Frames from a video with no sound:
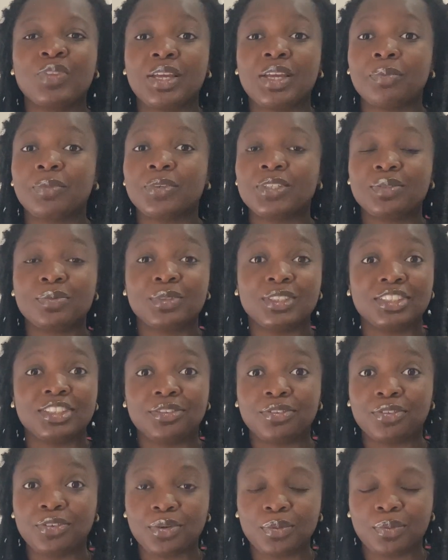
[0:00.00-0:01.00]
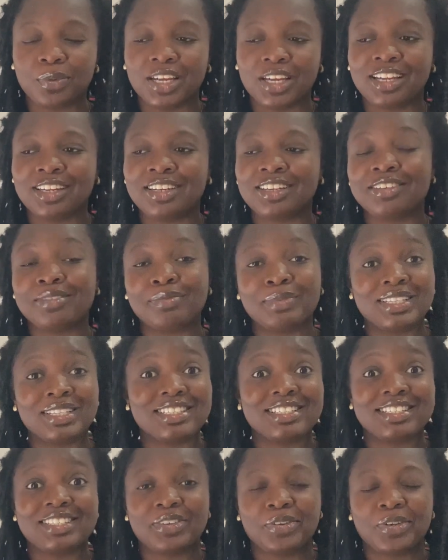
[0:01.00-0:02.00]
I'm pretty much a free bird, a
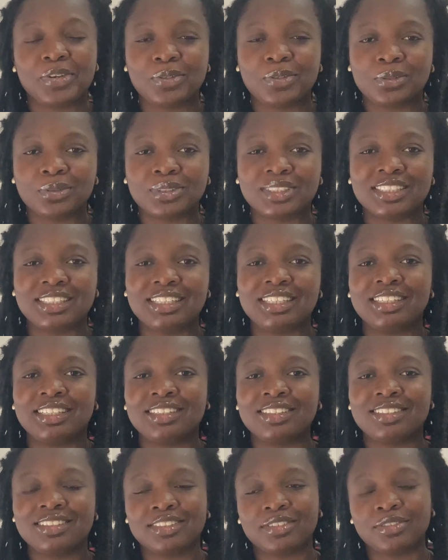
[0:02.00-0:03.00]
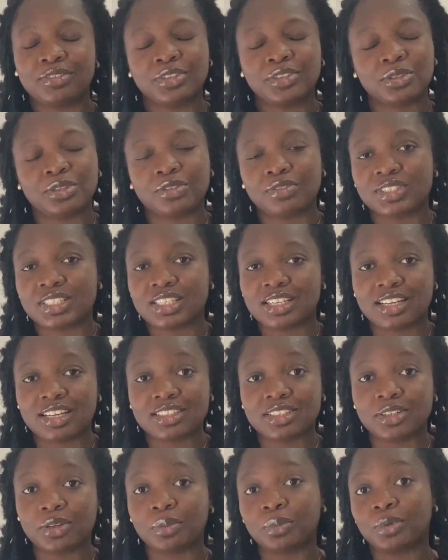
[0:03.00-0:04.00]
master's degree holder in the field of
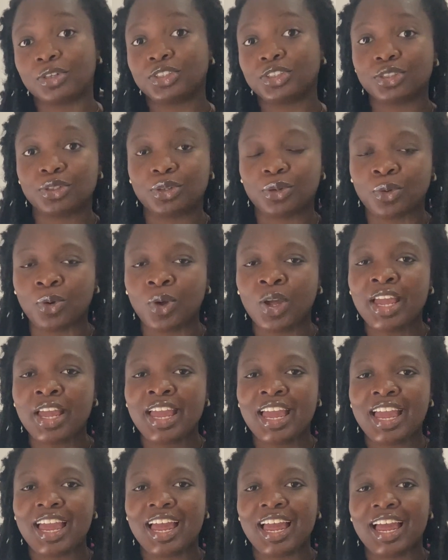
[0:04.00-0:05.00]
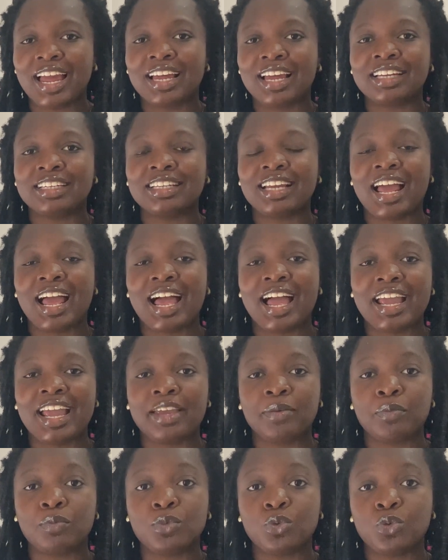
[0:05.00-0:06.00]
international commercial law, and
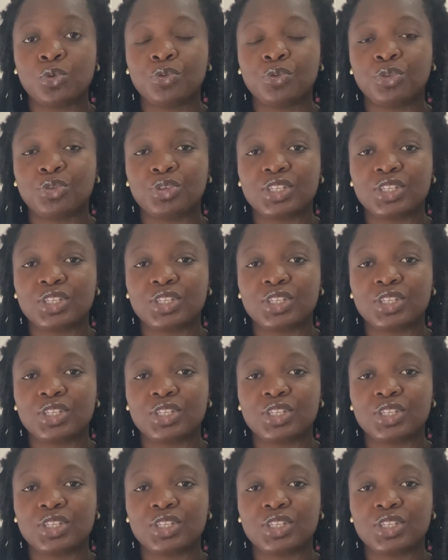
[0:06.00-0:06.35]
I moved